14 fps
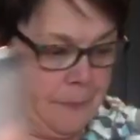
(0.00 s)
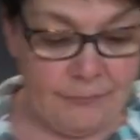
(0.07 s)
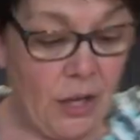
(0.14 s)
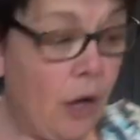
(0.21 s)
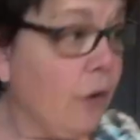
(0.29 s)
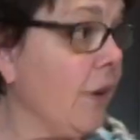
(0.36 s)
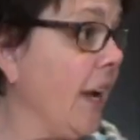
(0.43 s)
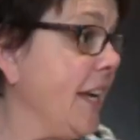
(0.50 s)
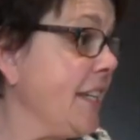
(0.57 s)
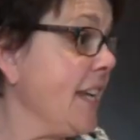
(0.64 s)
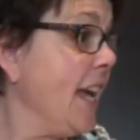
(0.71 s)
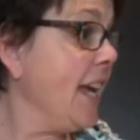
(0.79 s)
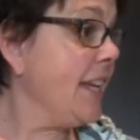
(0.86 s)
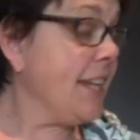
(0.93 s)
All right,
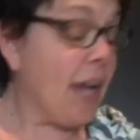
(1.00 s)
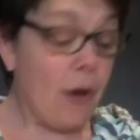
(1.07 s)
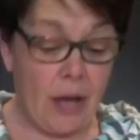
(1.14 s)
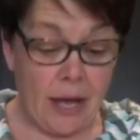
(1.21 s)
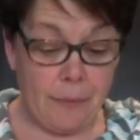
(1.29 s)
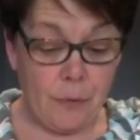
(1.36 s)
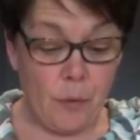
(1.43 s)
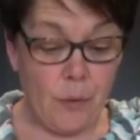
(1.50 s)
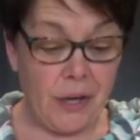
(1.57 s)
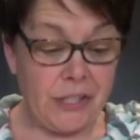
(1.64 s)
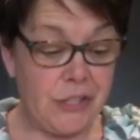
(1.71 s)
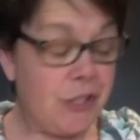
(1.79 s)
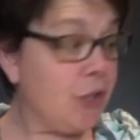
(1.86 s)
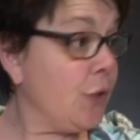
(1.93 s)
now
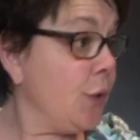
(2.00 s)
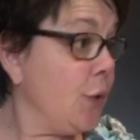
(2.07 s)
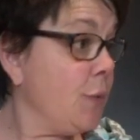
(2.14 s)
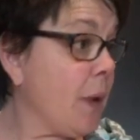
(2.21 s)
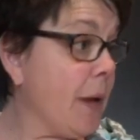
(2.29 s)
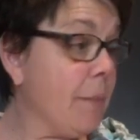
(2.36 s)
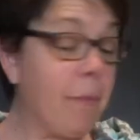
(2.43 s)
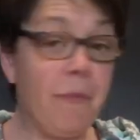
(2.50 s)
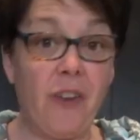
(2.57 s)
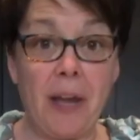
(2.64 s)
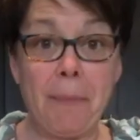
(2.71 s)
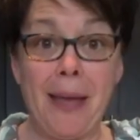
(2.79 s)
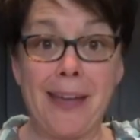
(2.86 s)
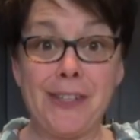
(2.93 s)
my frying
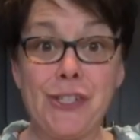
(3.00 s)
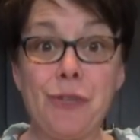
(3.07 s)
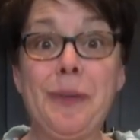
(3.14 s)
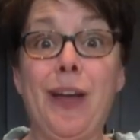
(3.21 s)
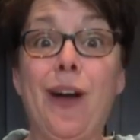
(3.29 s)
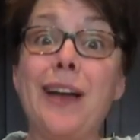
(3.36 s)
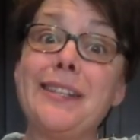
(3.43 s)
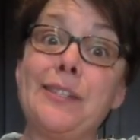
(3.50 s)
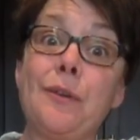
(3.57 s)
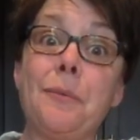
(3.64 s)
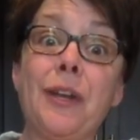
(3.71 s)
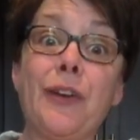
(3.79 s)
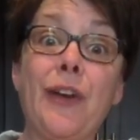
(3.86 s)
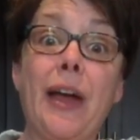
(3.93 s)
pan should be hot, so I'm
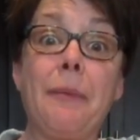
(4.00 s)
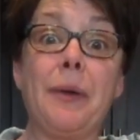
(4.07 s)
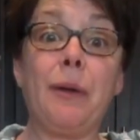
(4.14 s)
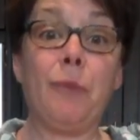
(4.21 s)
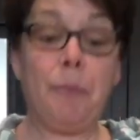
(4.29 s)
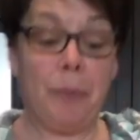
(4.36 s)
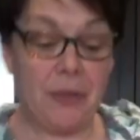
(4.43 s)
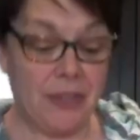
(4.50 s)
gonna grab it and we'll put the